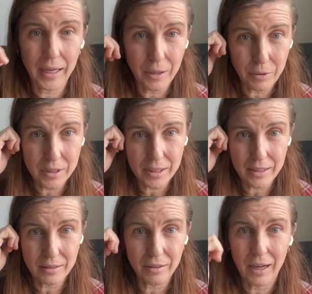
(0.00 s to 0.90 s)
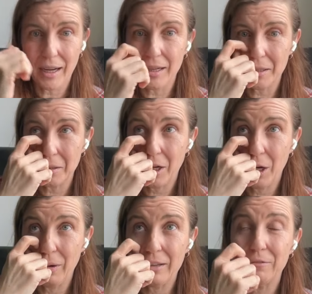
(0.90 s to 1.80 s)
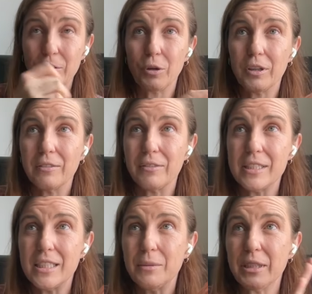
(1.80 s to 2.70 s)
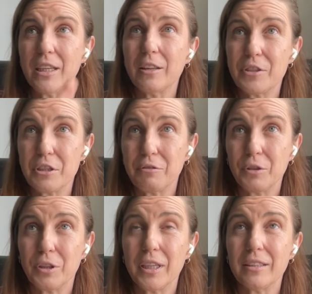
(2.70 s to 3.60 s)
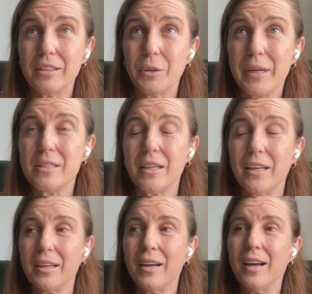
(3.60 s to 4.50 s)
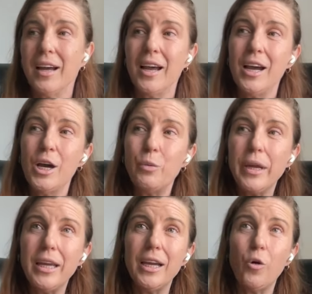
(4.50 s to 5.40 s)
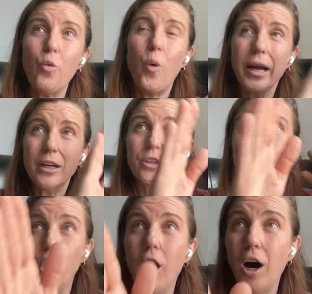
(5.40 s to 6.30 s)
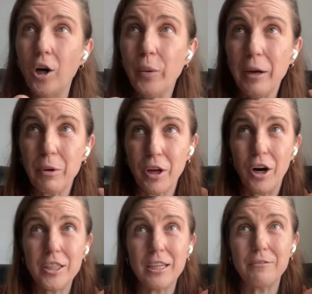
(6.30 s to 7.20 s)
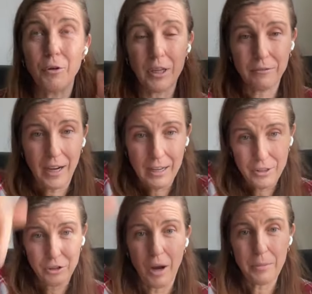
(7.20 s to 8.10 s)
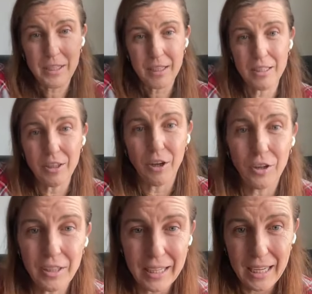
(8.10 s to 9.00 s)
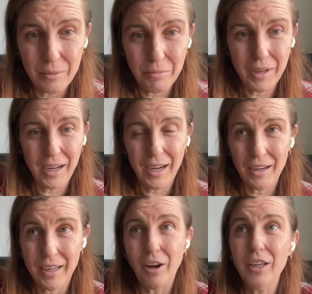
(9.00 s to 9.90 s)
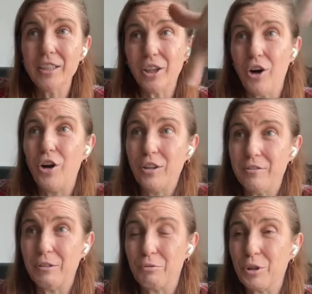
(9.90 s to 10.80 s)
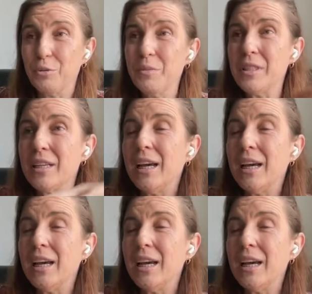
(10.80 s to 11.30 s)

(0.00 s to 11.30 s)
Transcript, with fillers: It was the uh, co-ed floor of the cinema television floor at U S C. We wired the whole hallway with R J forty-five and dropped it into all the game, uh, in, into all of the rooms.